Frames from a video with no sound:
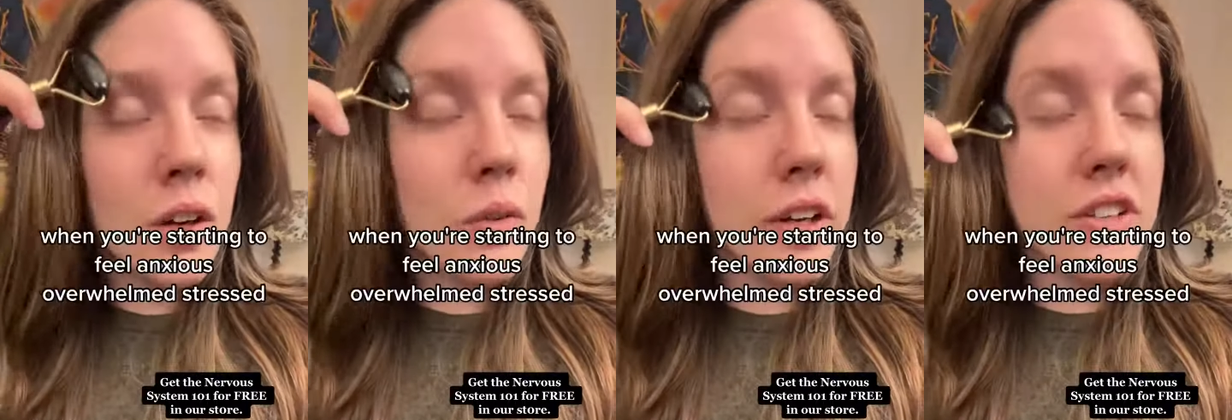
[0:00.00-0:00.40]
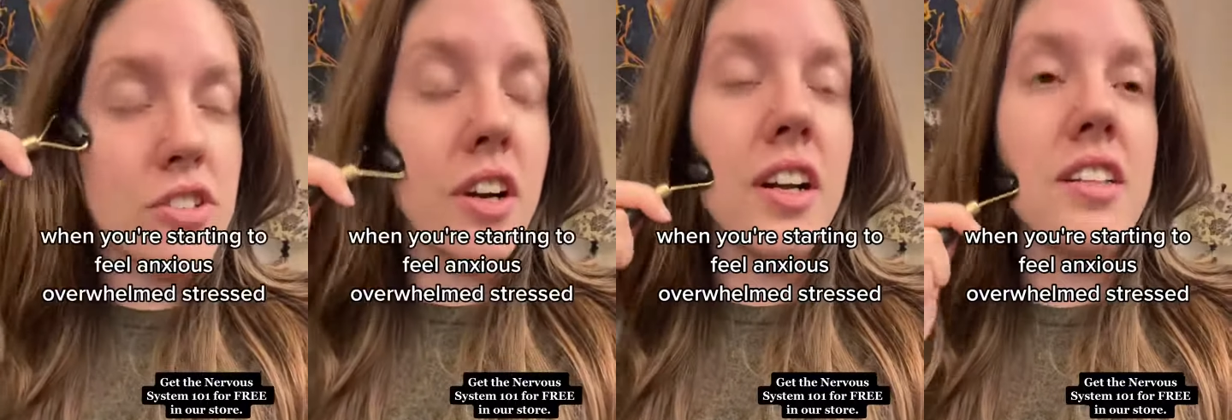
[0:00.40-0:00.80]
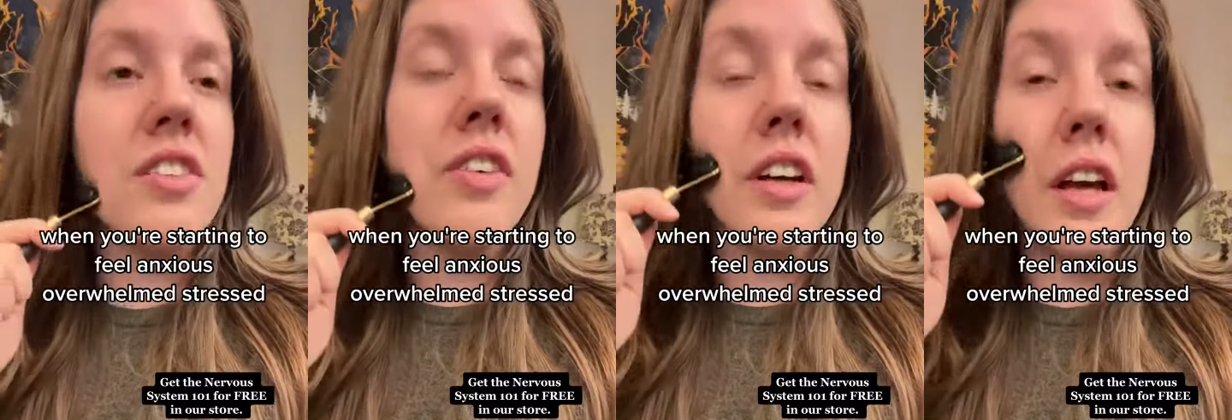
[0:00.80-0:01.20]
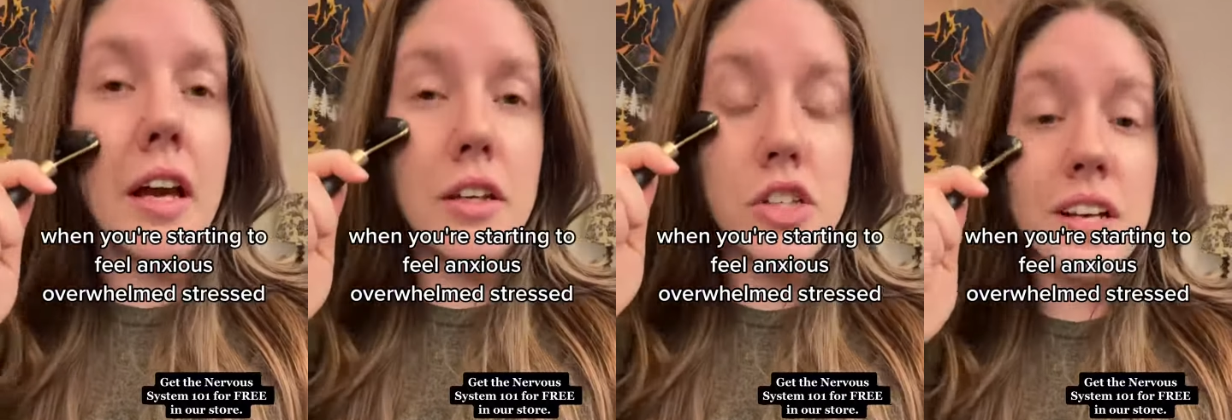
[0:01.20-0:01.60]
When you're starting to feel
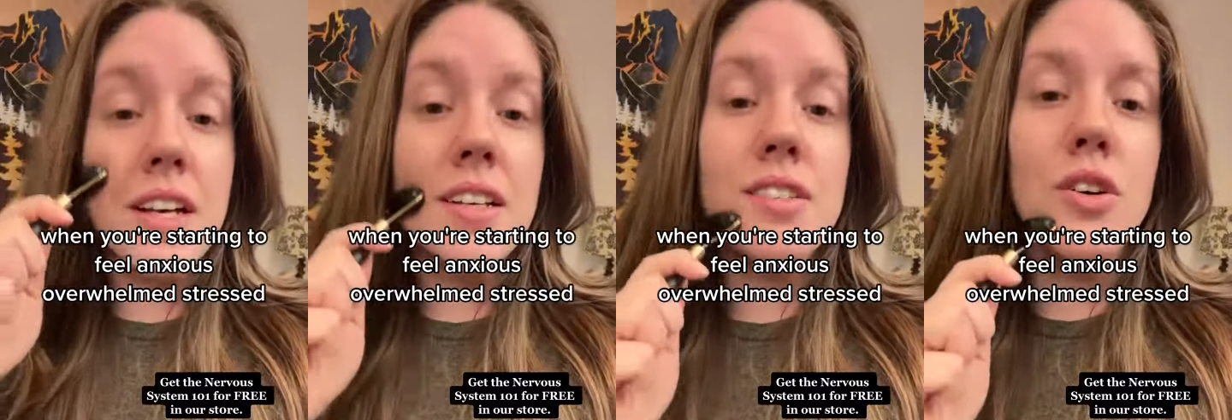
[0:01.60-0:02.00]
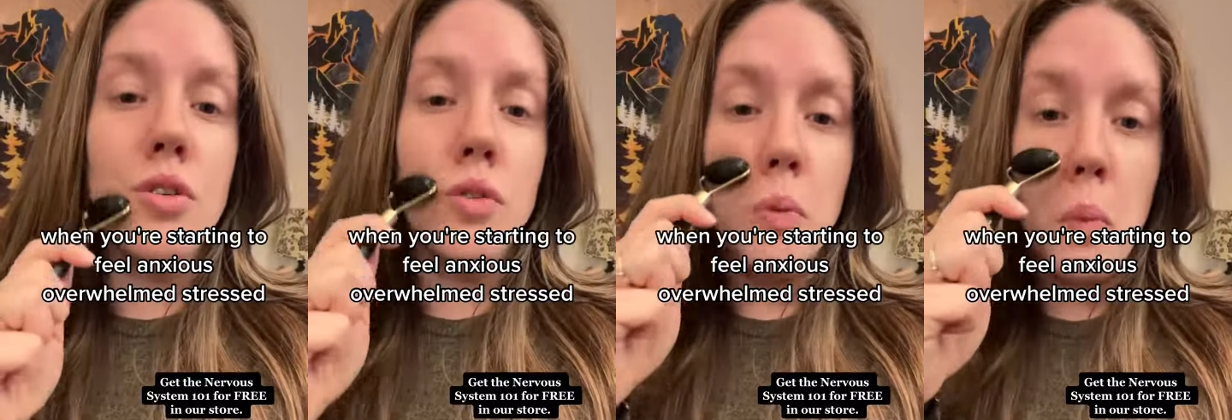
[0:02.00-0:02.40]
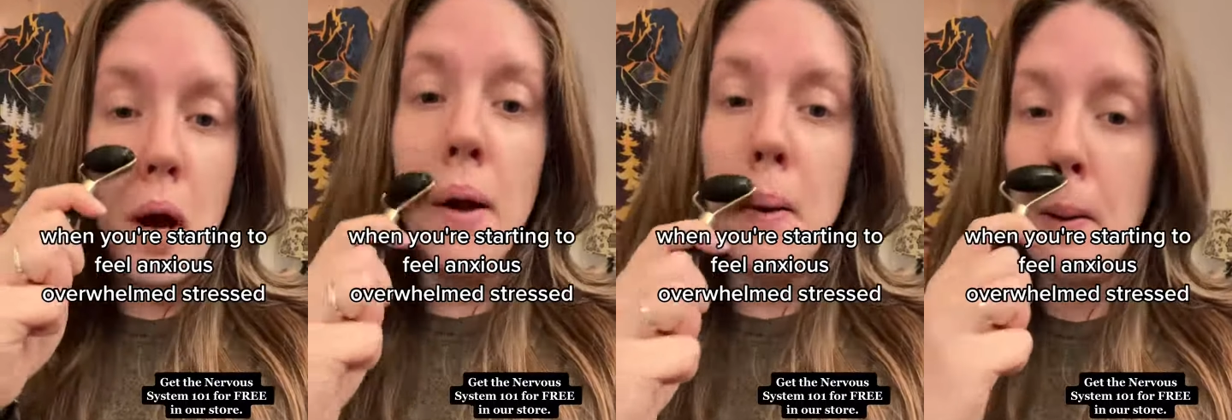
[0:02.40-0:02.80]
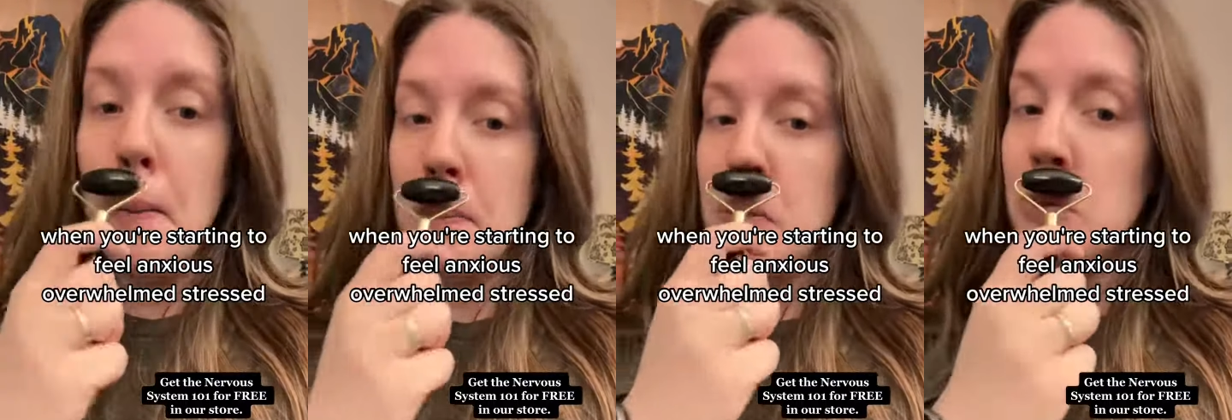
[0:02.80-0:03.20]
anxious,
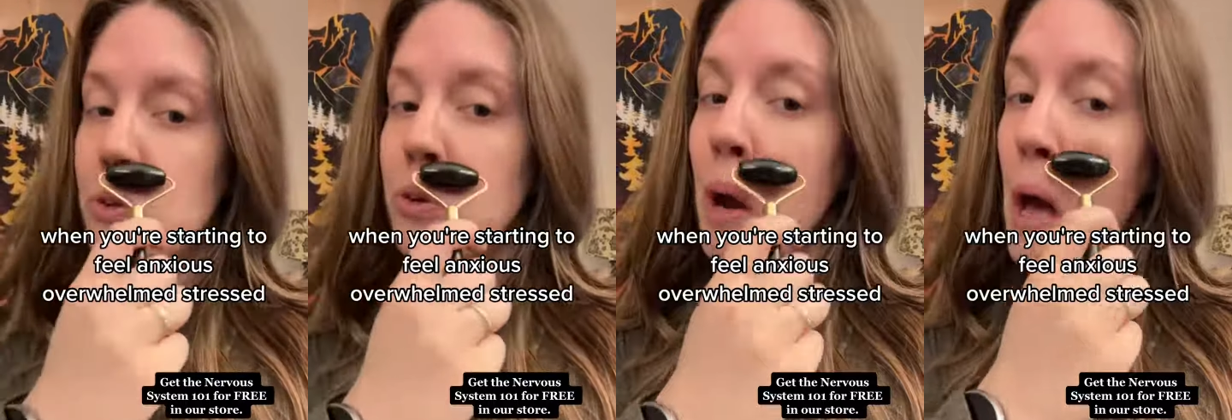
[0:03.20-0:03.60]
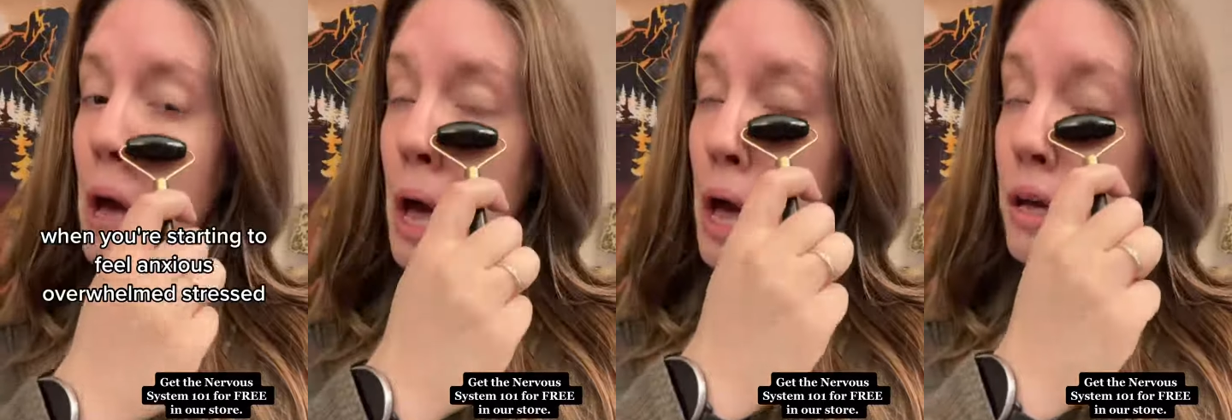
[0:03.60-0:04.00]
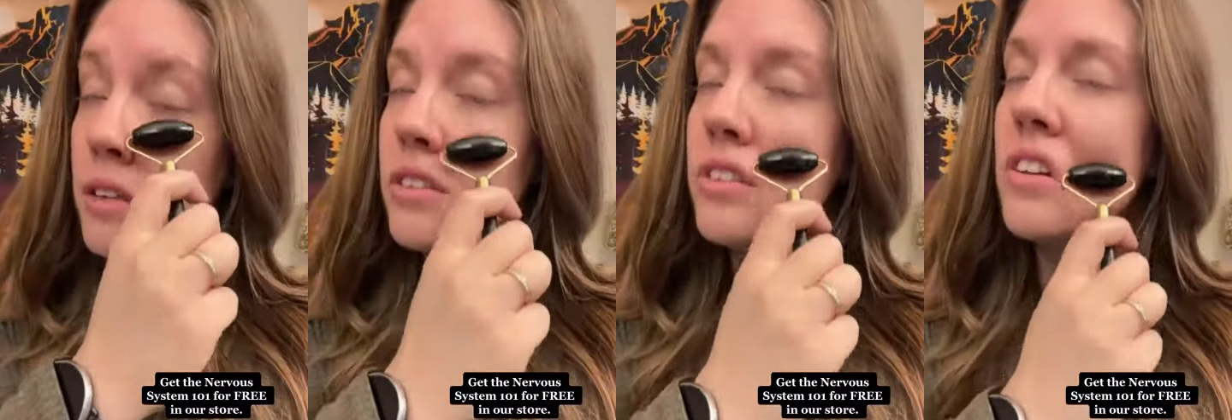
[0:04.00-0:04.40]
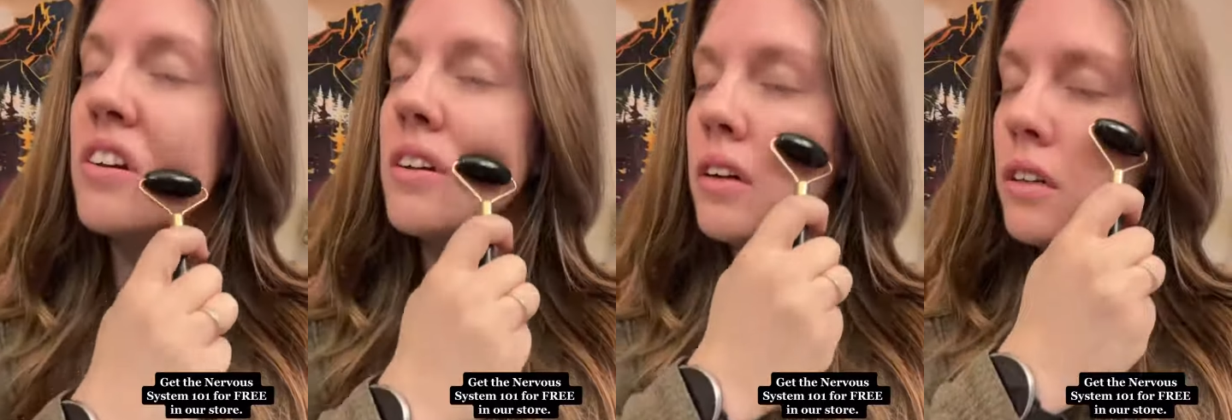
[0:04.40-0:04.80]
overwhelmed, stressed,
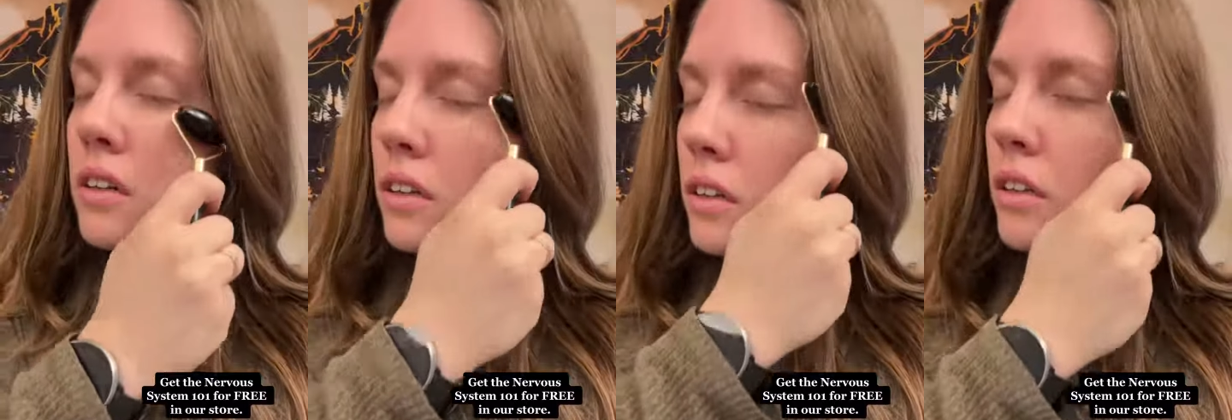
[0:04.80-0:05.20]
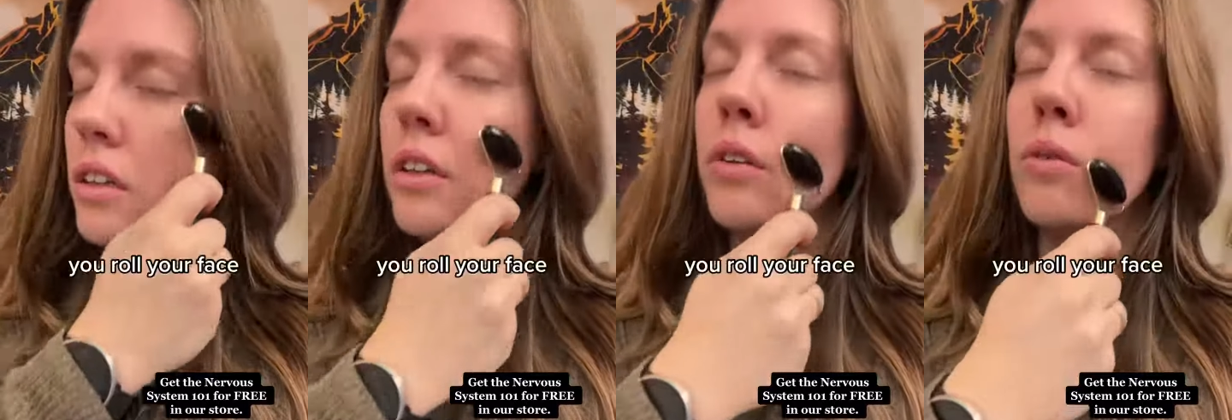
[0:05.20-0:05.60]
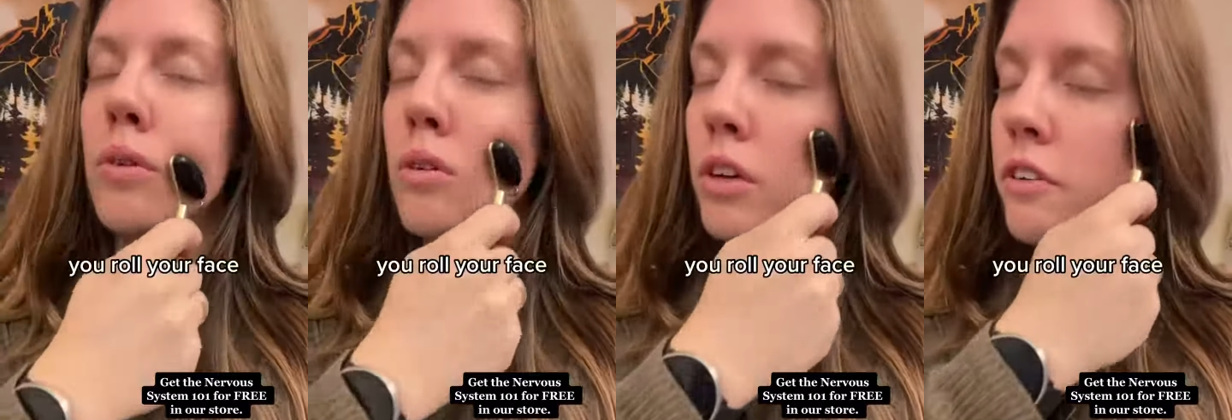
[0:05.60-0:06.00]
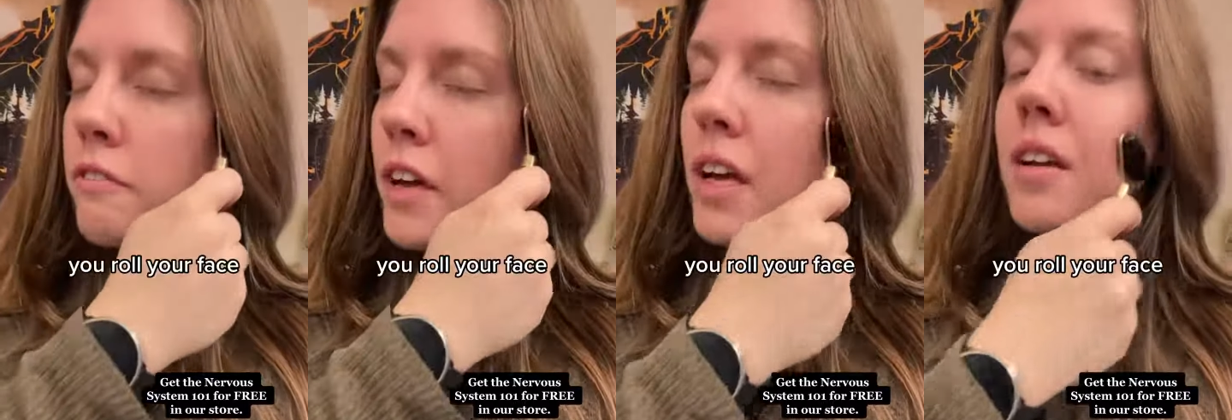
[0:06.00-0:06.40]
you roll your
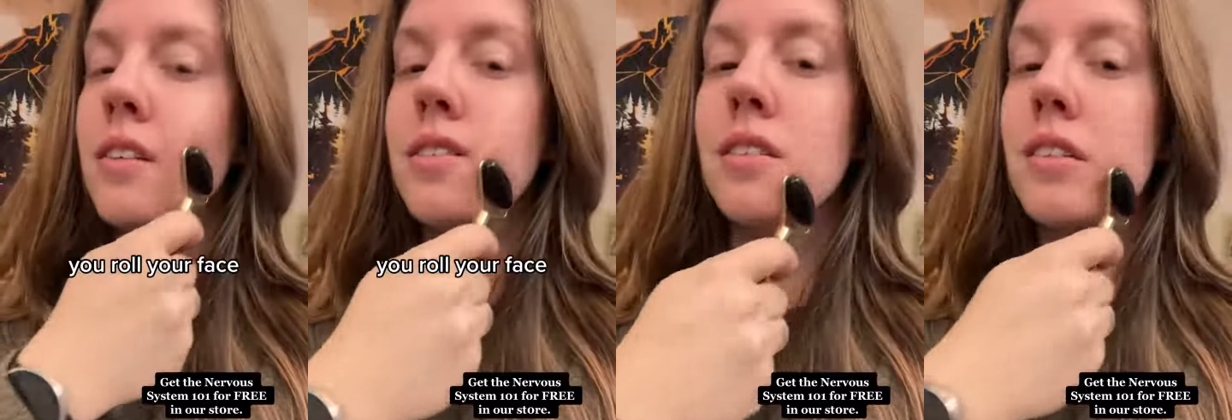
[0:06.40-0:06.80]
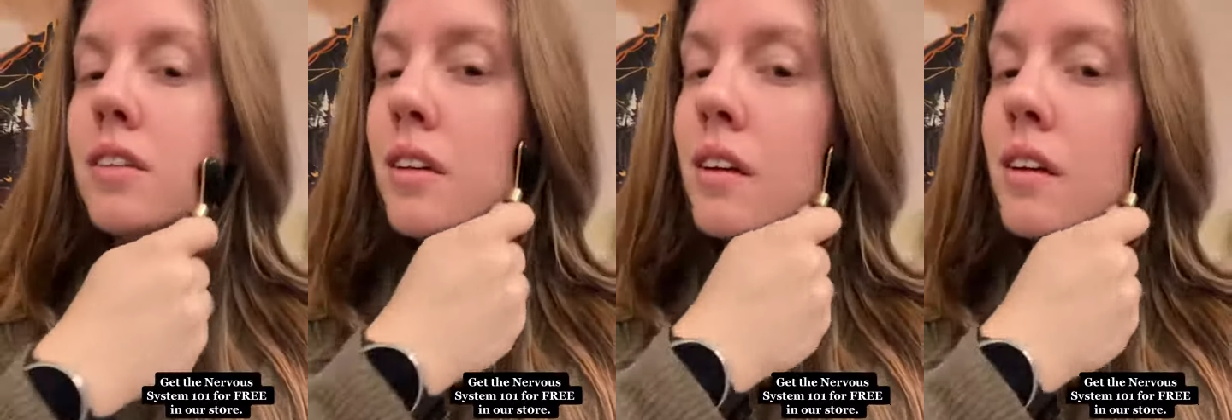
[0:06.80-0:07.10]
face.